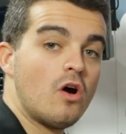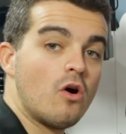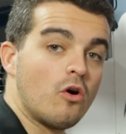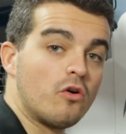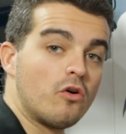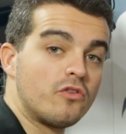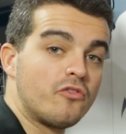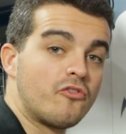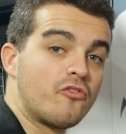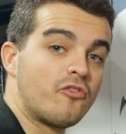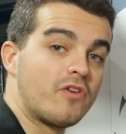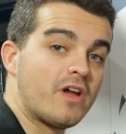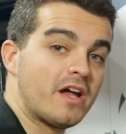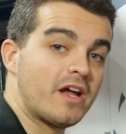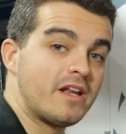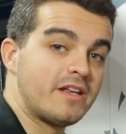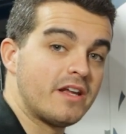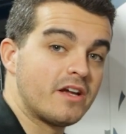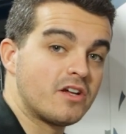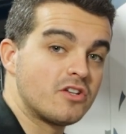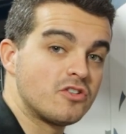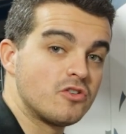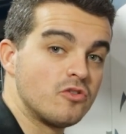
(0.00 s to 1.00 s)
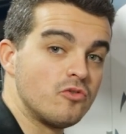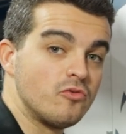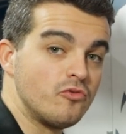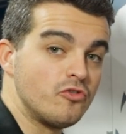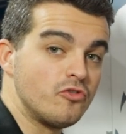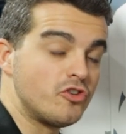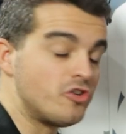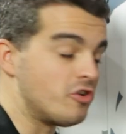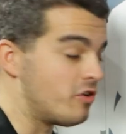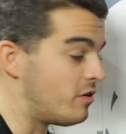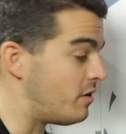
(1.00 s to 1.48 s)
or the flight deck
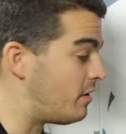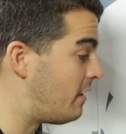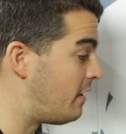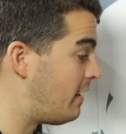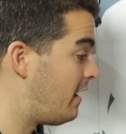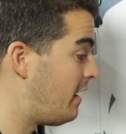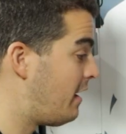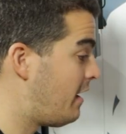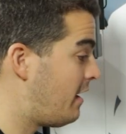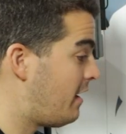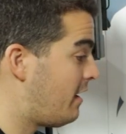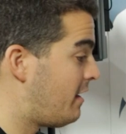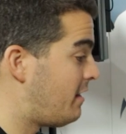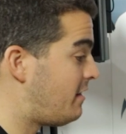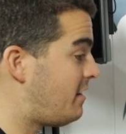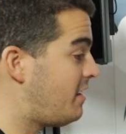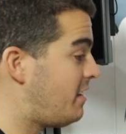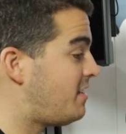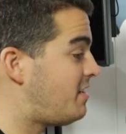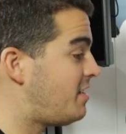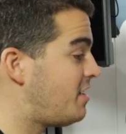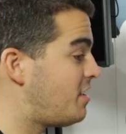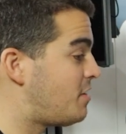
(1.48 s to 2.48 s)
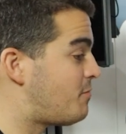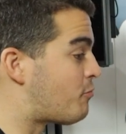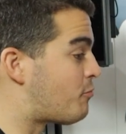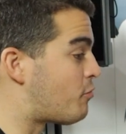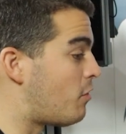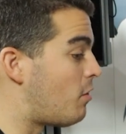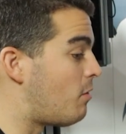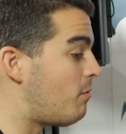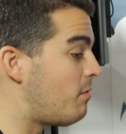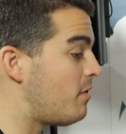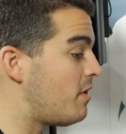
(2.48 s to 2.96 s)
solution. This is
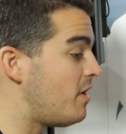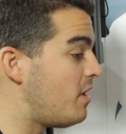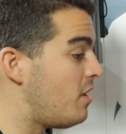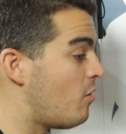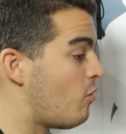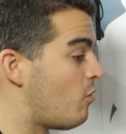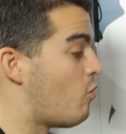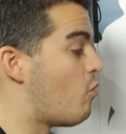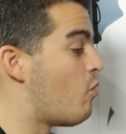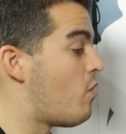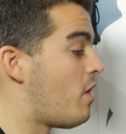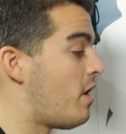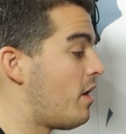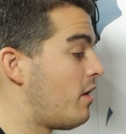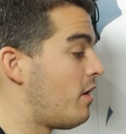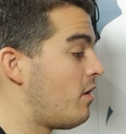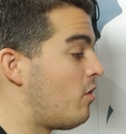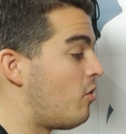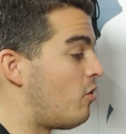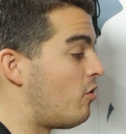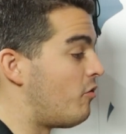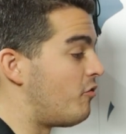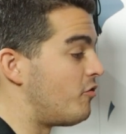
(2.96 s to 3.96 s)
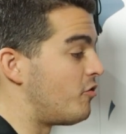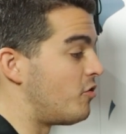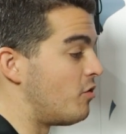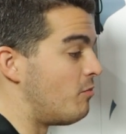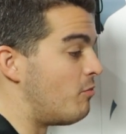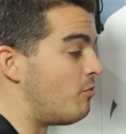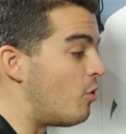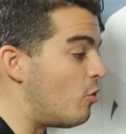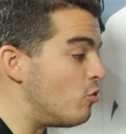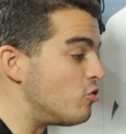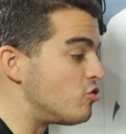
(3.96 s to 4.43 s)
probably one of the
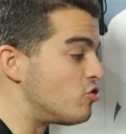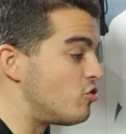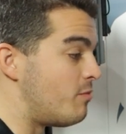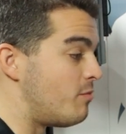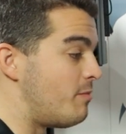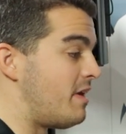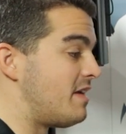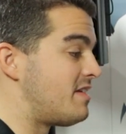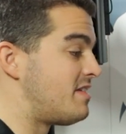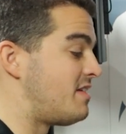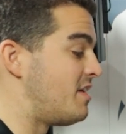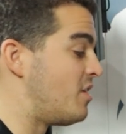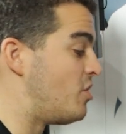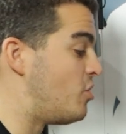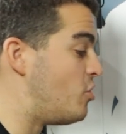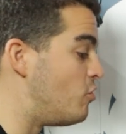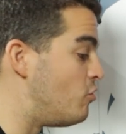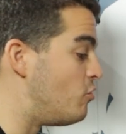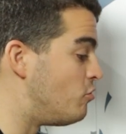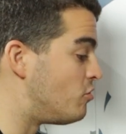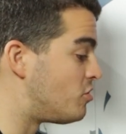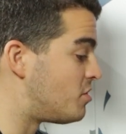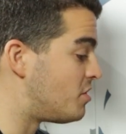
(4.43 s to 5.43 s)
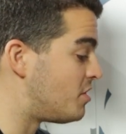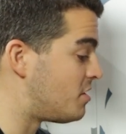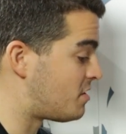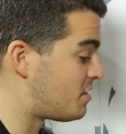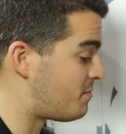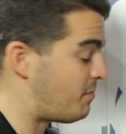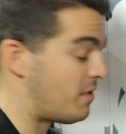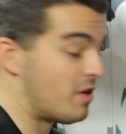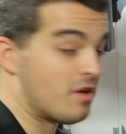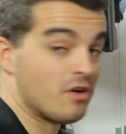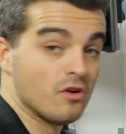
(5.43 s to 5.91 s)
most domestic uses
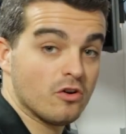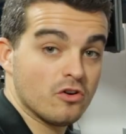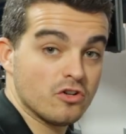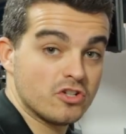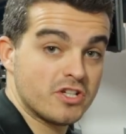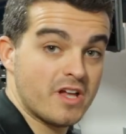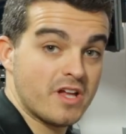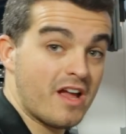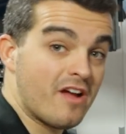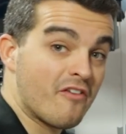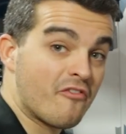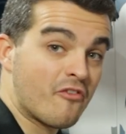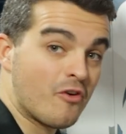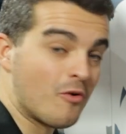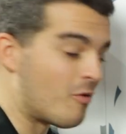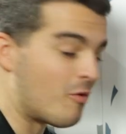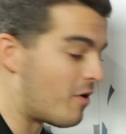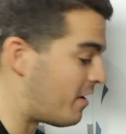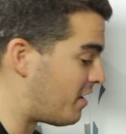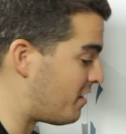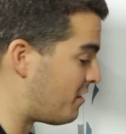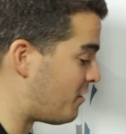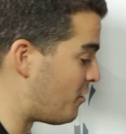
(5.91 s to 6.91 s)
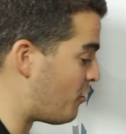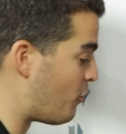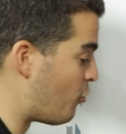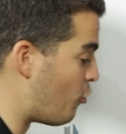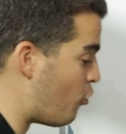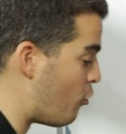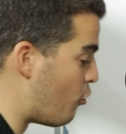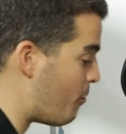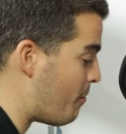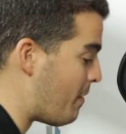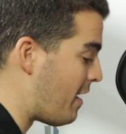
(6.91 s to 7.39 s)
because everyone at their
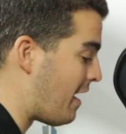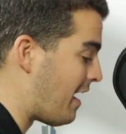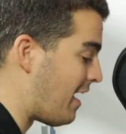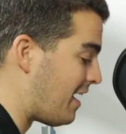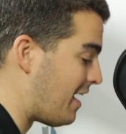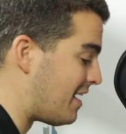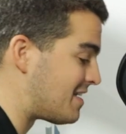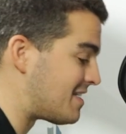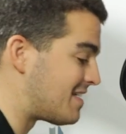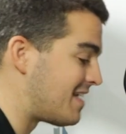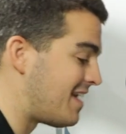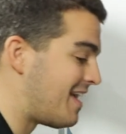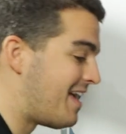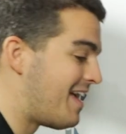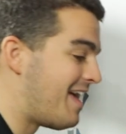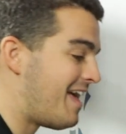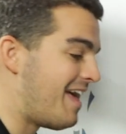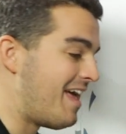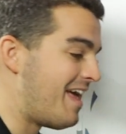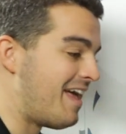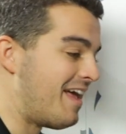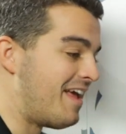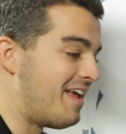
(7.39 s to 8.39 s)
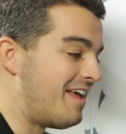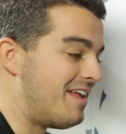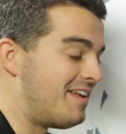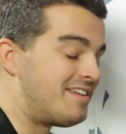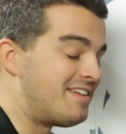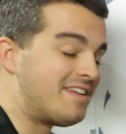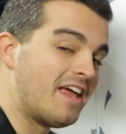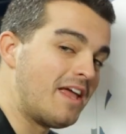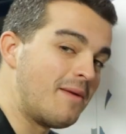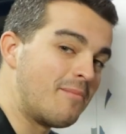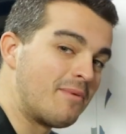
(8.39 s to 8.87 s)
home has a
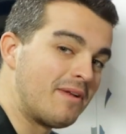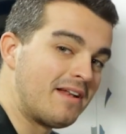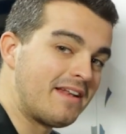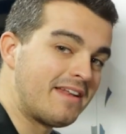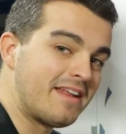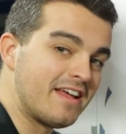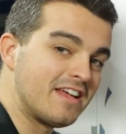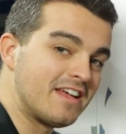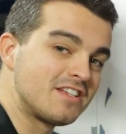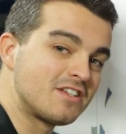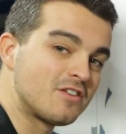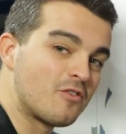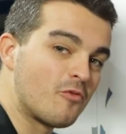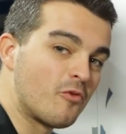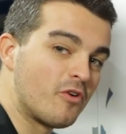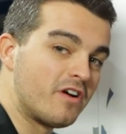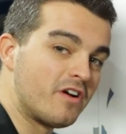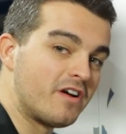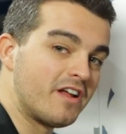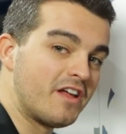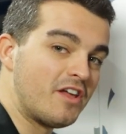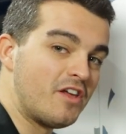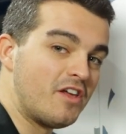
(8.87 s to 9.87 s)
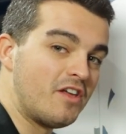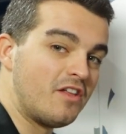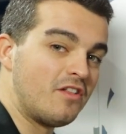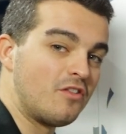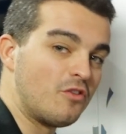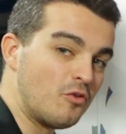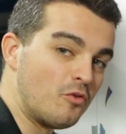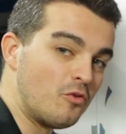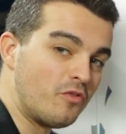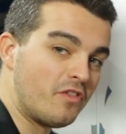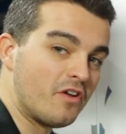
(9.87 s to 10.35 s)
table desk where they
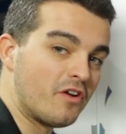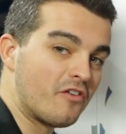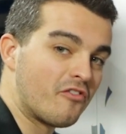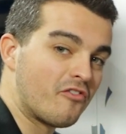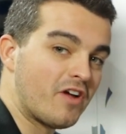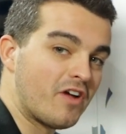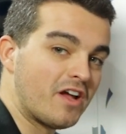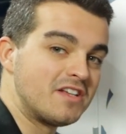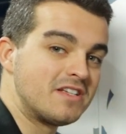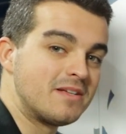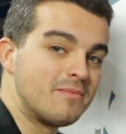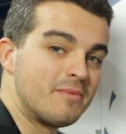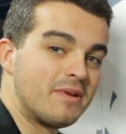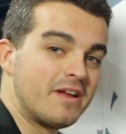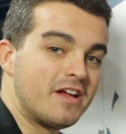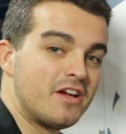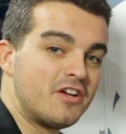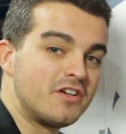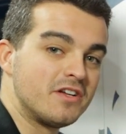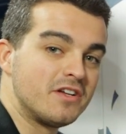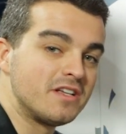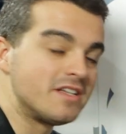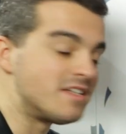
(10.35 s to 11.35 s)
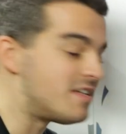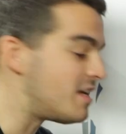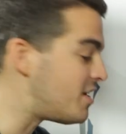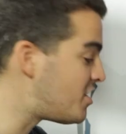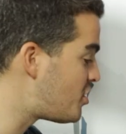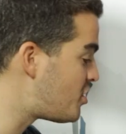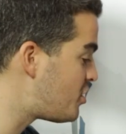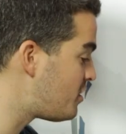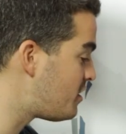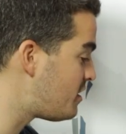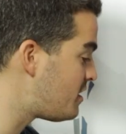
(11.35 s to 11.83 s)
do their flight simulation
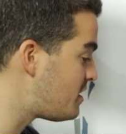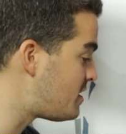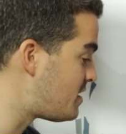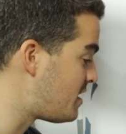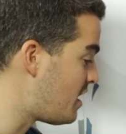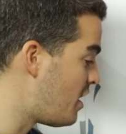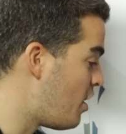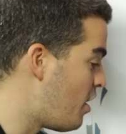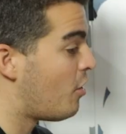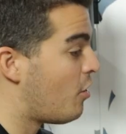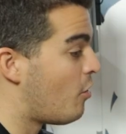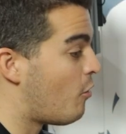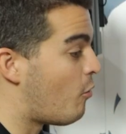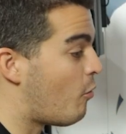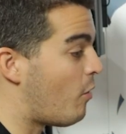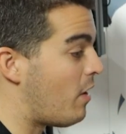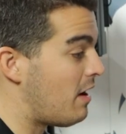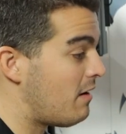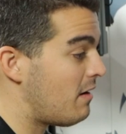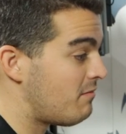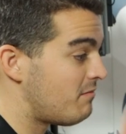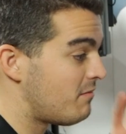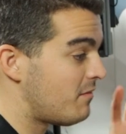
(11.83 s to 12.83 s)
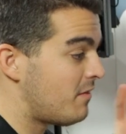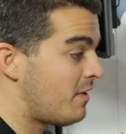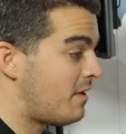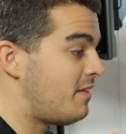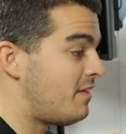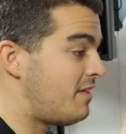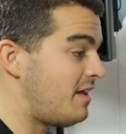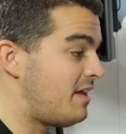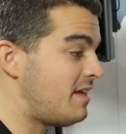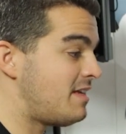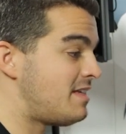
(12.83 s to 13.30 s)
sessions. Well,
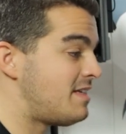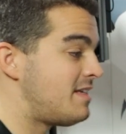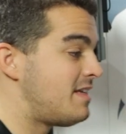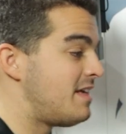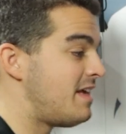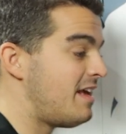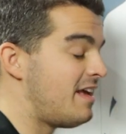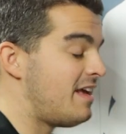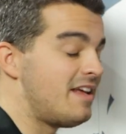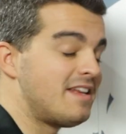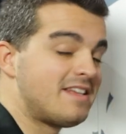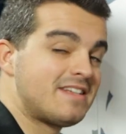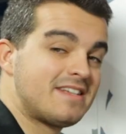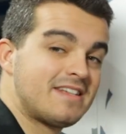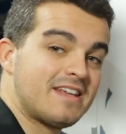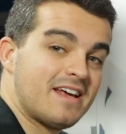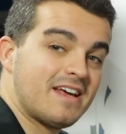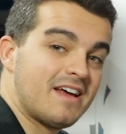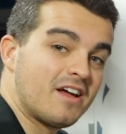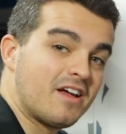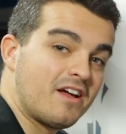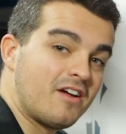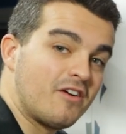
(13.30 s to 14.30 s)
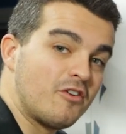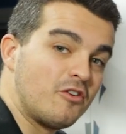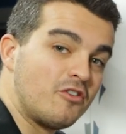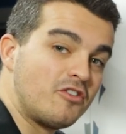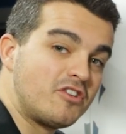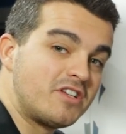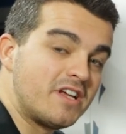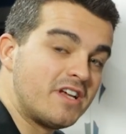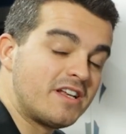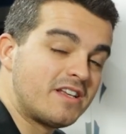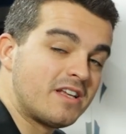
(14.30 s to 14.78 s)
this is a
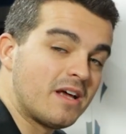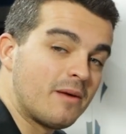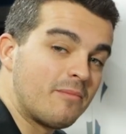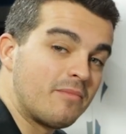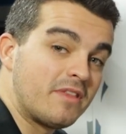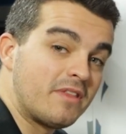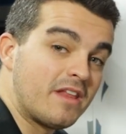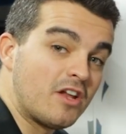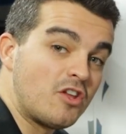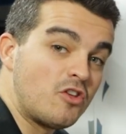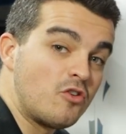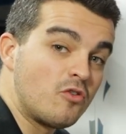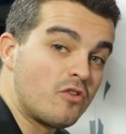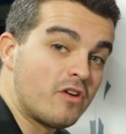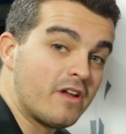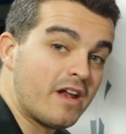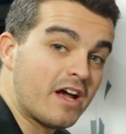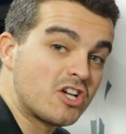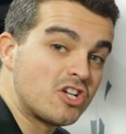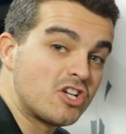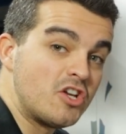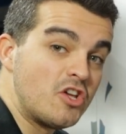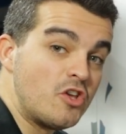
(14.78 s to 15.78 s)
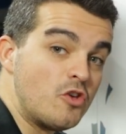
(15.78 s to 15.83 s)
good setup that you can actually